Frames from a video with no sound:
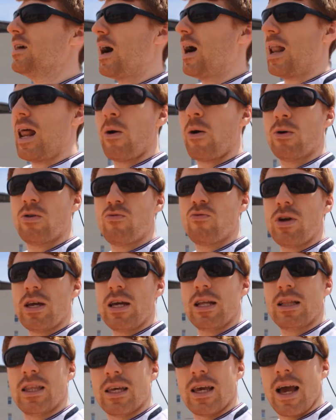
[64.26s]
and I would
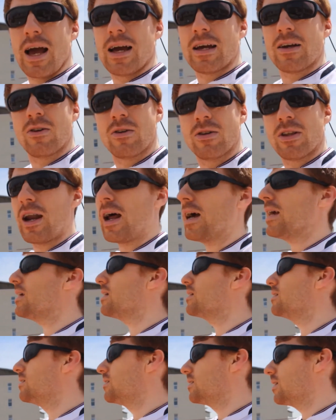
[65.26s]
read the angle that I
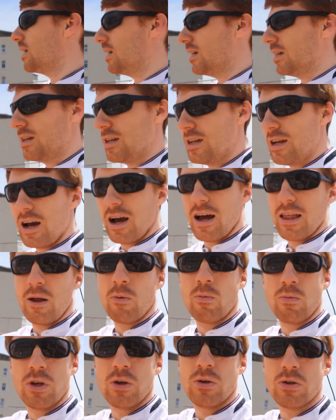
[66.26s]
can see and
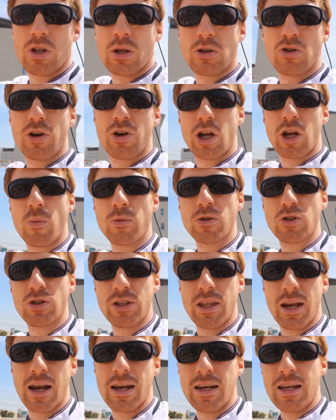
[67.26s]
then use the trigonometry
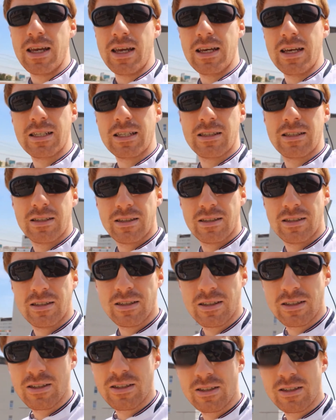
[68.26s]
that I need
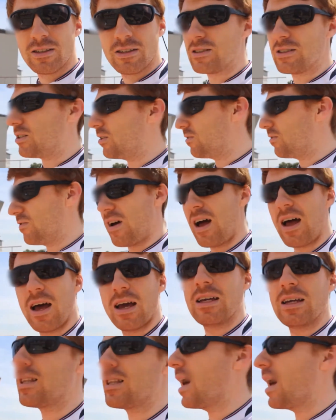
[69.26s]
to
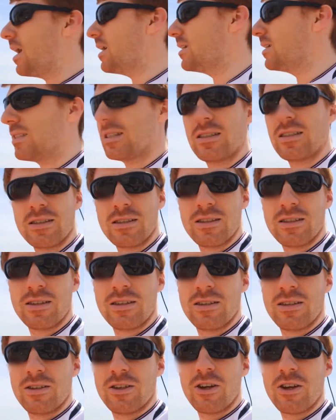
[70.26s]
find the height.
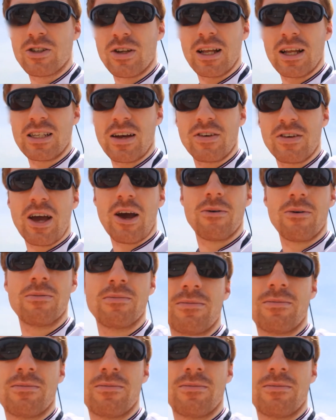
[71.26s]
So let's have a go.